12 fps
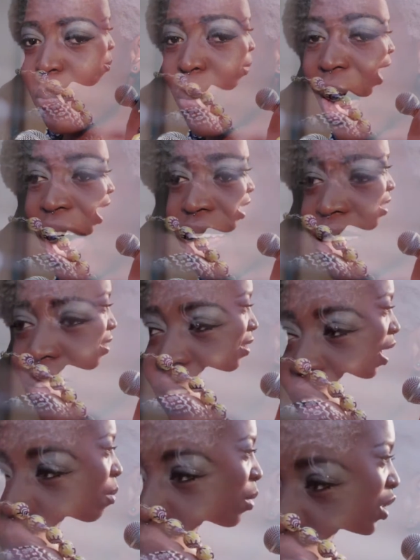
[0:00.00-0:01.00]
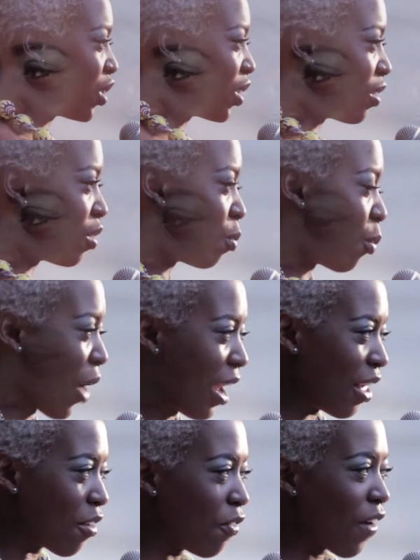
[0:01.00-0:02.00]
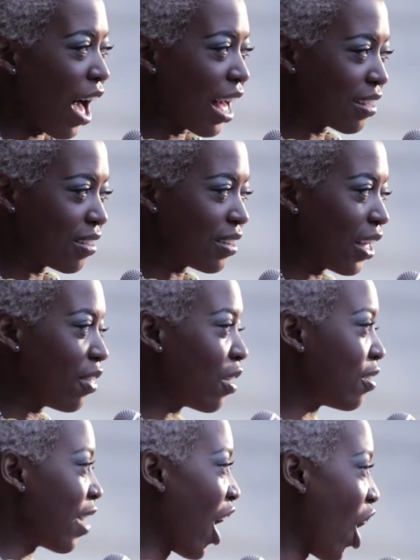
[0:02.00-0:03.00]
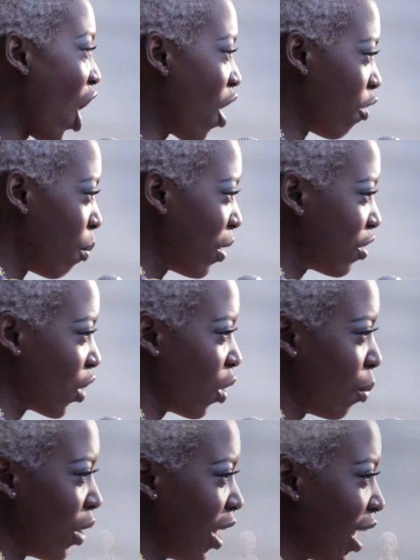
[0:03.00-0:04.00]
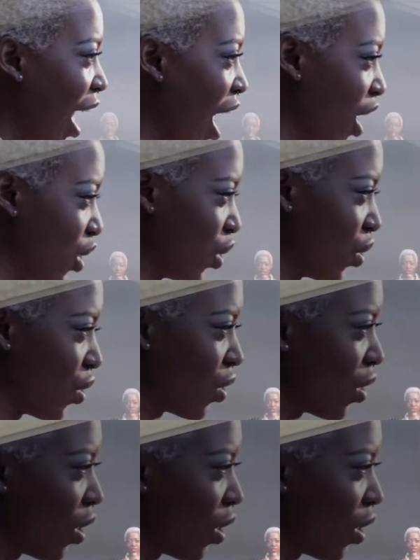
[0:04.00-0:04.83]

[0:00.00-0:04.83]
Biased images spreading fast in this era of miscommunication.